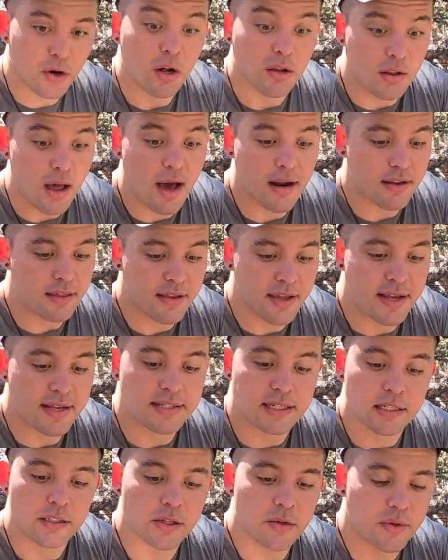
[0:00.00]
a lot of things,
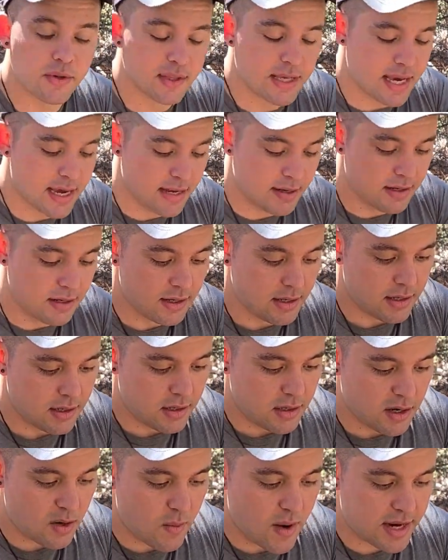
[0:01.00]
including that,
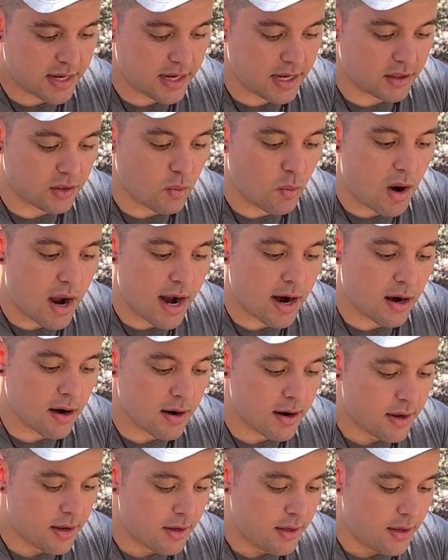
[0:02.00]
a way to cut the wire.
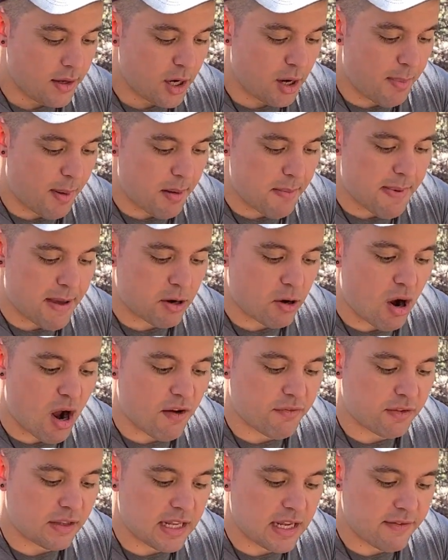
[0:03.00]
You're probably better
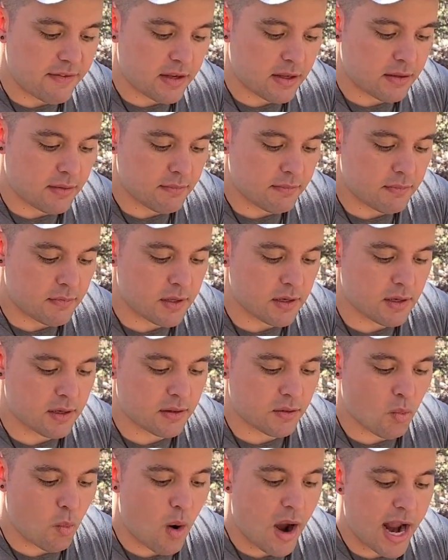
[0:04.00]
off leaving the
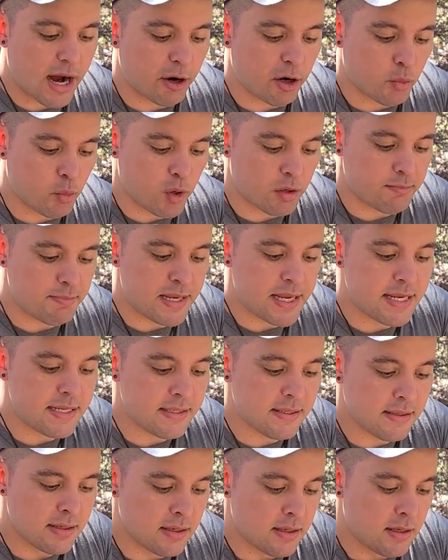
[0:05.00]
wire in one
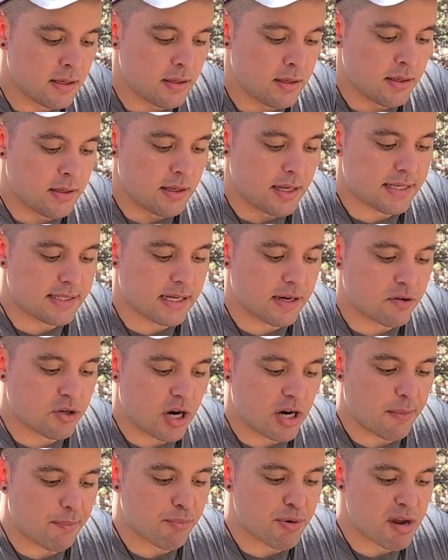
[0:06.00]
piece instead of
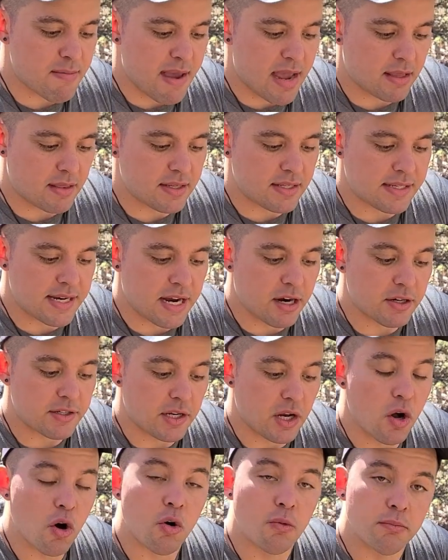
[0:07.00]
trying to pre-make the snares at
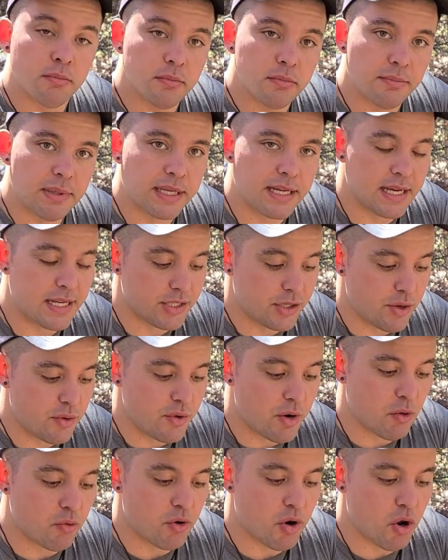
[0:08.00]
home, because you
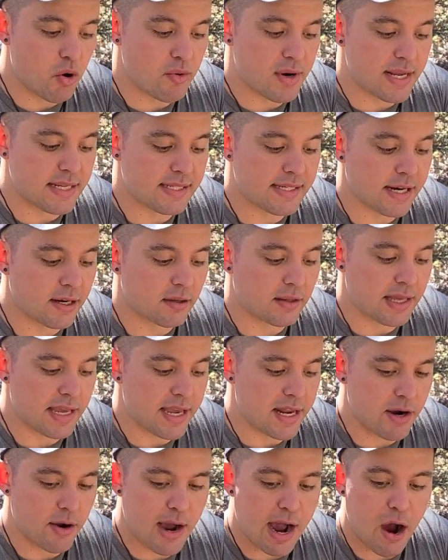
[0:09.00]
don't know
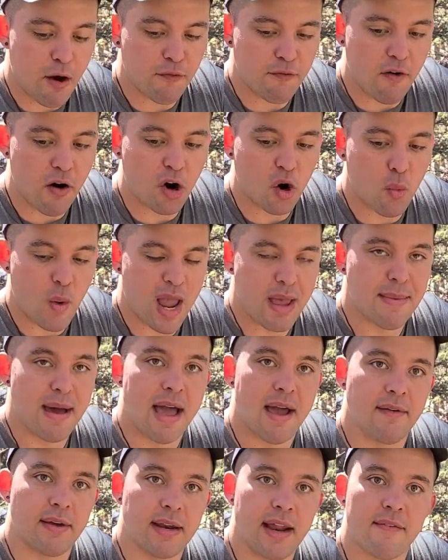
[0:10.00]
necessarily, how far away am I
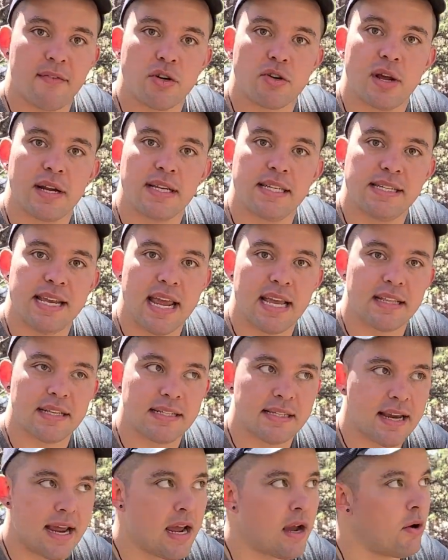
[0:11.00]
going to have to try to stake this
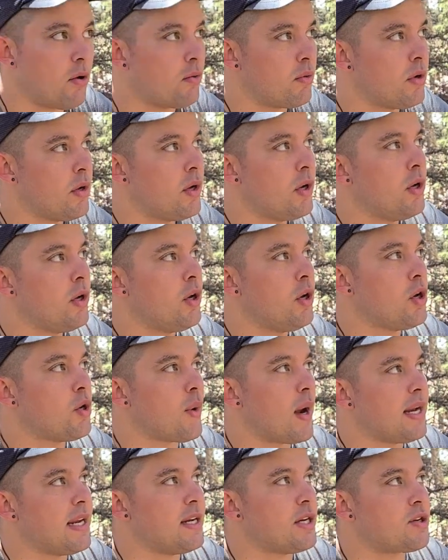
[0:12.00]
down. Do
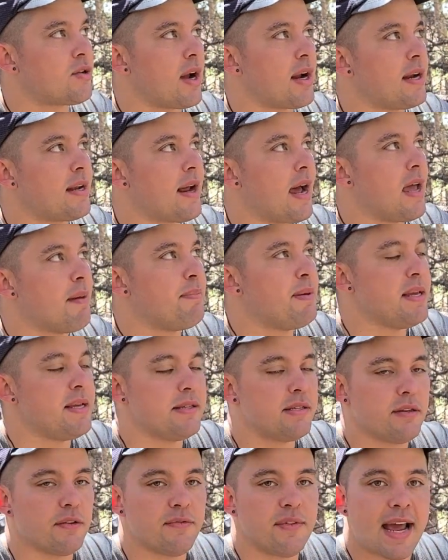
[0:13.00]
I need to try to tie a
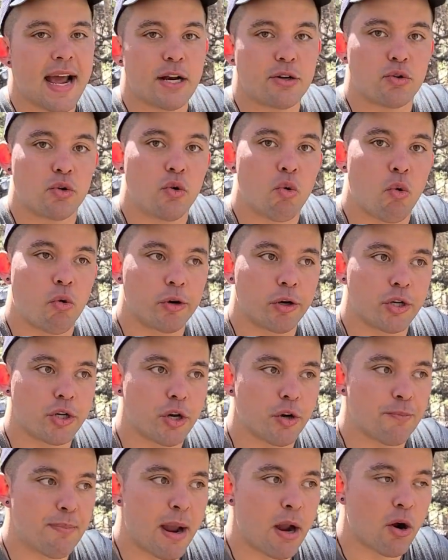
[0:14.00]
piece of natural cordage
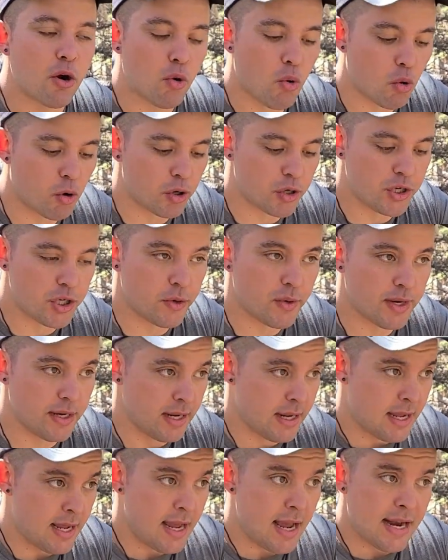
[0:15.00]
or paracord to it
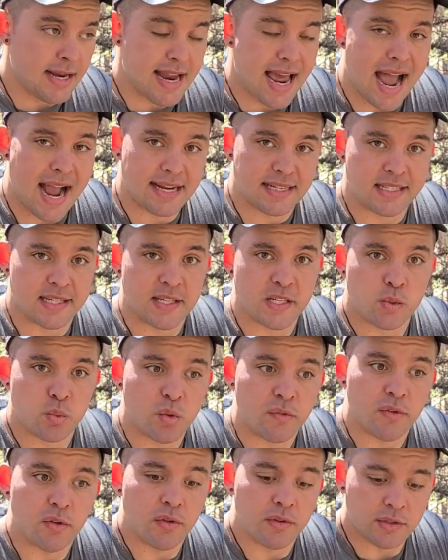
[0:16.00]
to act as a
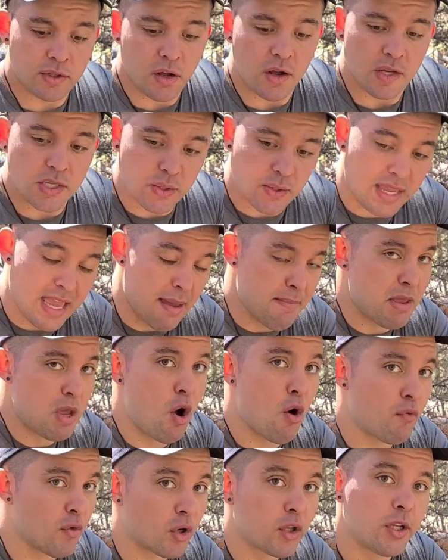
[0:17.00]
swivel to also get me
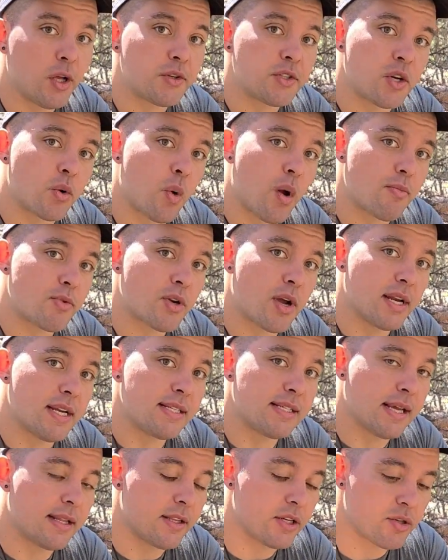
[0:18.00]
over closer to where I'm trying to
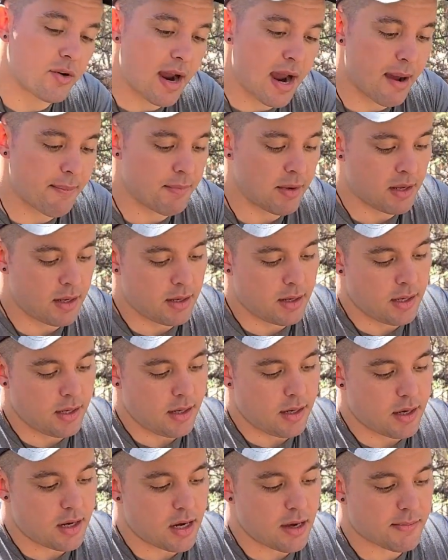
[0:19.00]
set the trap?
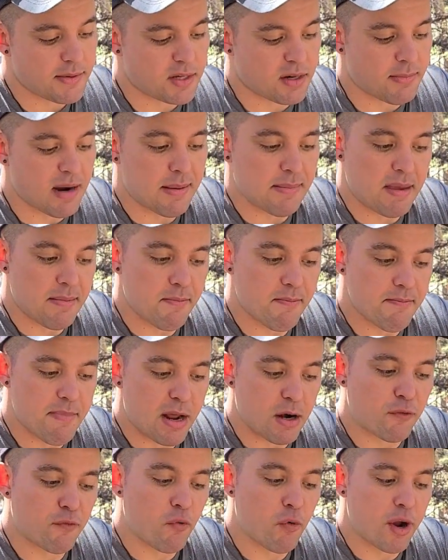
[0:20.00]
So it might be
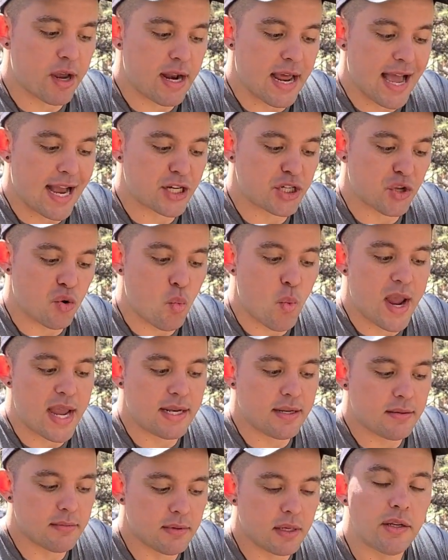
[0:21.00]
better for you to actually
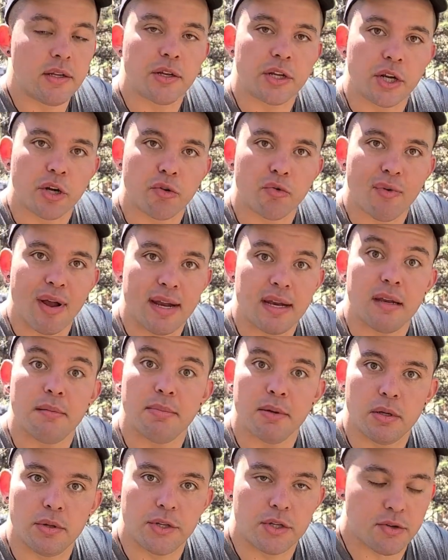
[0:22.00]
wait until you're ready to
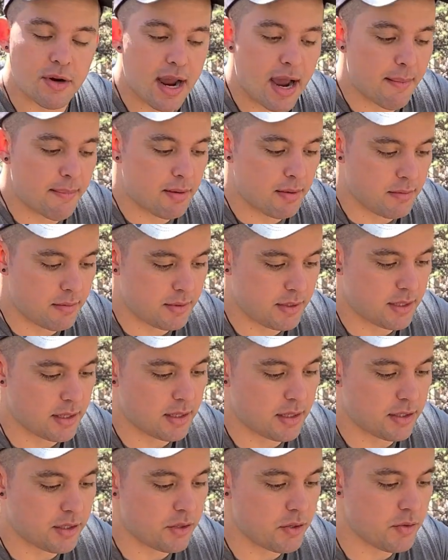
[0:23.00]
build the trap
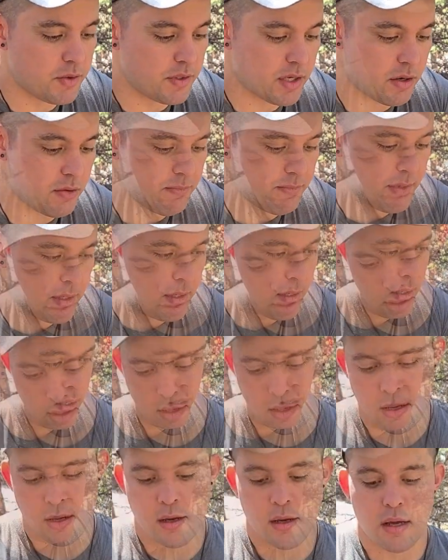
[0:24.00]
to do so.
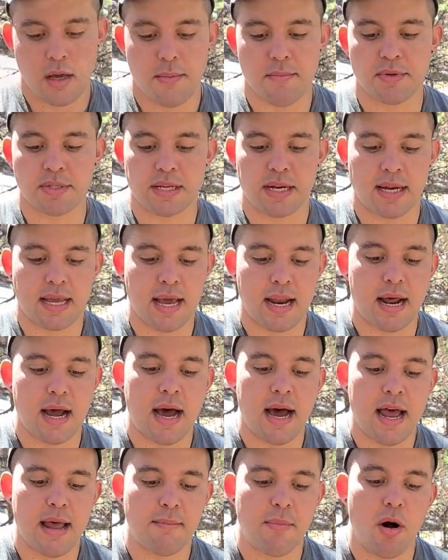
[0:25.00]
I'm just going to kind of
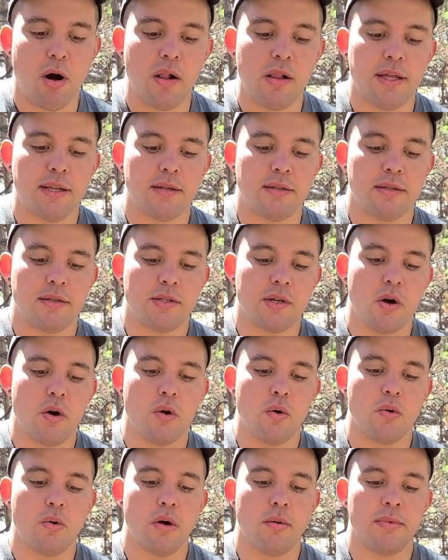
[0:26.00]
eyeball it.
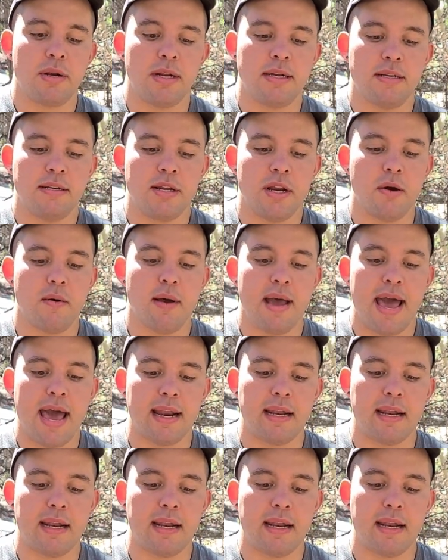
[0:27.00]
So I'm going to add